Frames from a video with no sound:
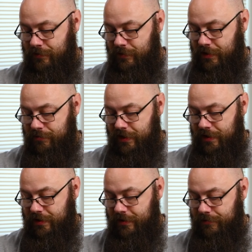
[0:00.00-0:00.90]
We can
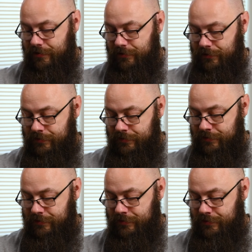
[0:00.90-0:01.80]
brighten it up.
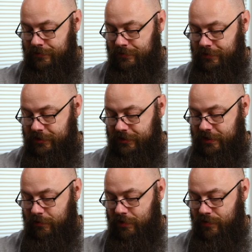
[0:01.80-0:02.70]
Let's
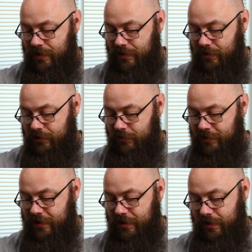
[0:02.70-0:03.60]
say we want a little
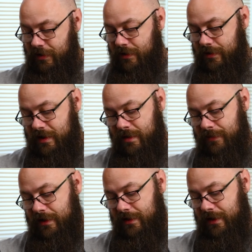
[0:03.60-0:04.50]
bit darker
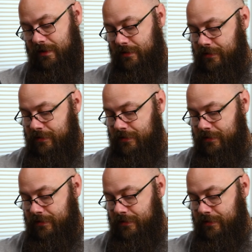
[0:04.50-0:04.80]
ambient light.